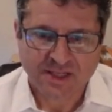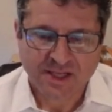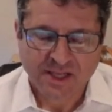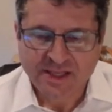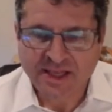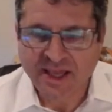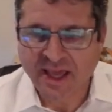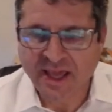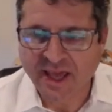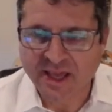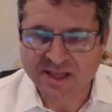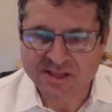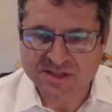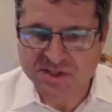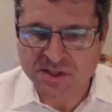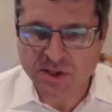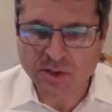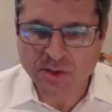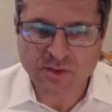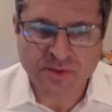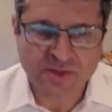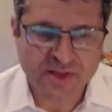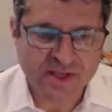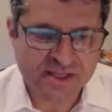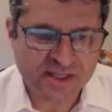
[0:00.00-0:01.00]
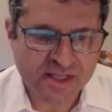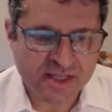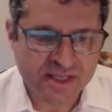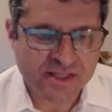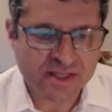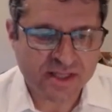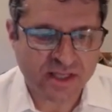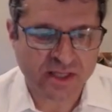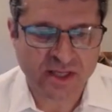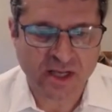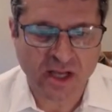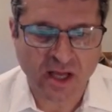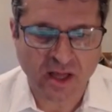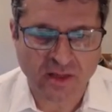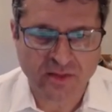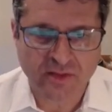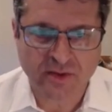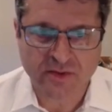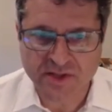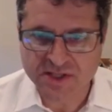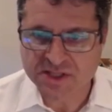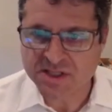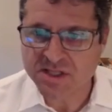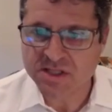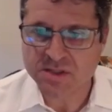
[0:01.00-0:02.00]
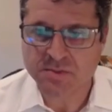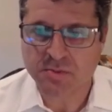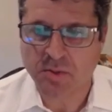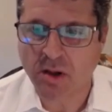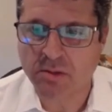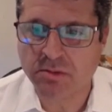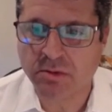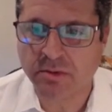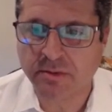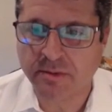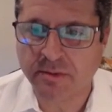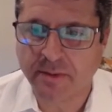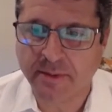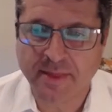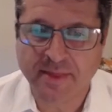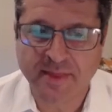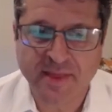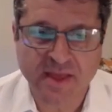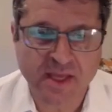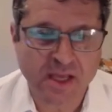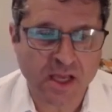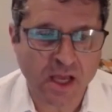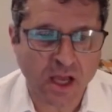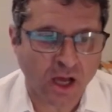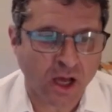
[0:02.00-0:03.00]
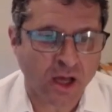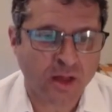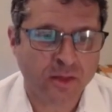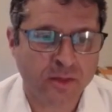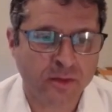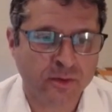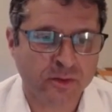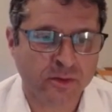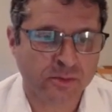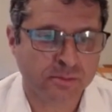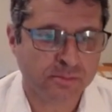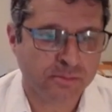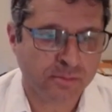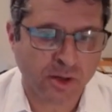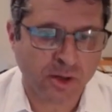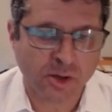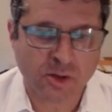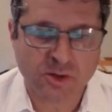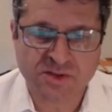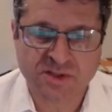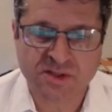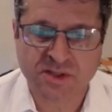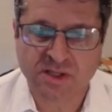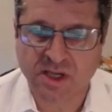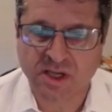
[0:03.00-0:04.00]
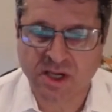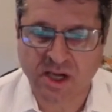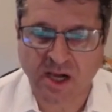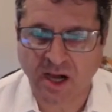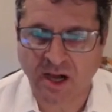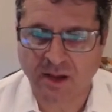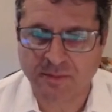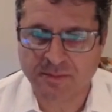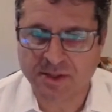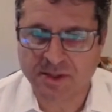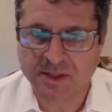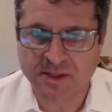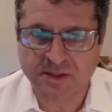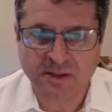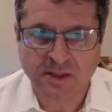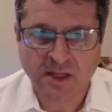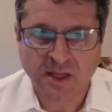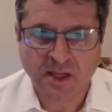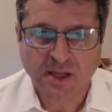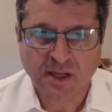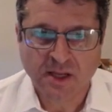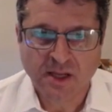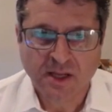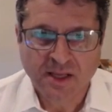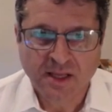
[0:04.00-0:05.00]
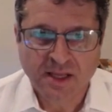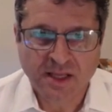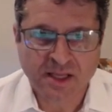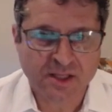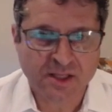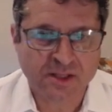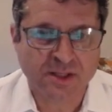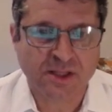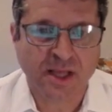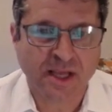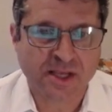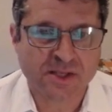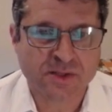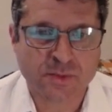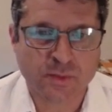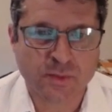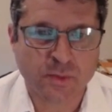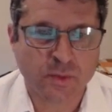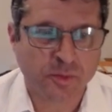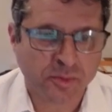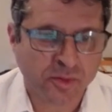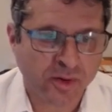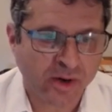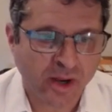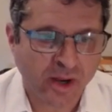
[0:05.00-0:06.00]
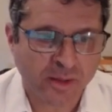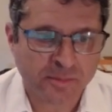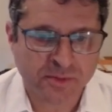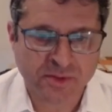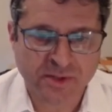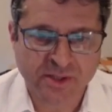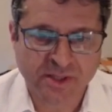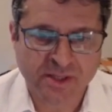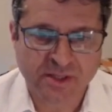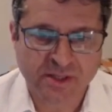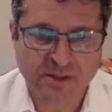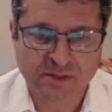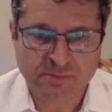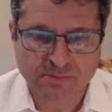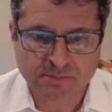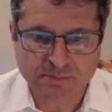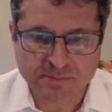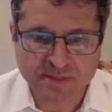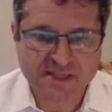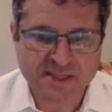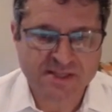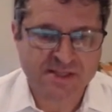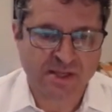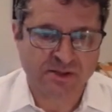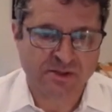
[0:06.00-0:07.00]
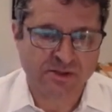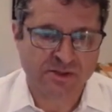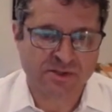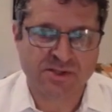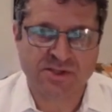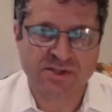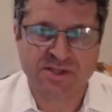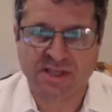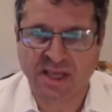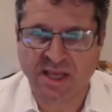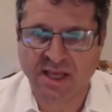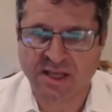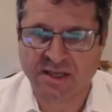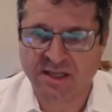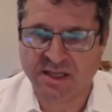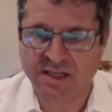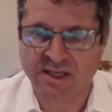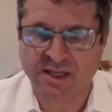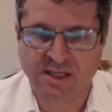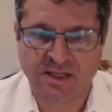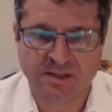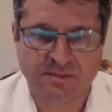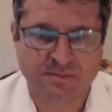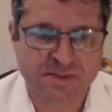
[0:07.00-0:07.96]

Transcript: Yeah, so this is probably the other most common intellectual property misunderstanding and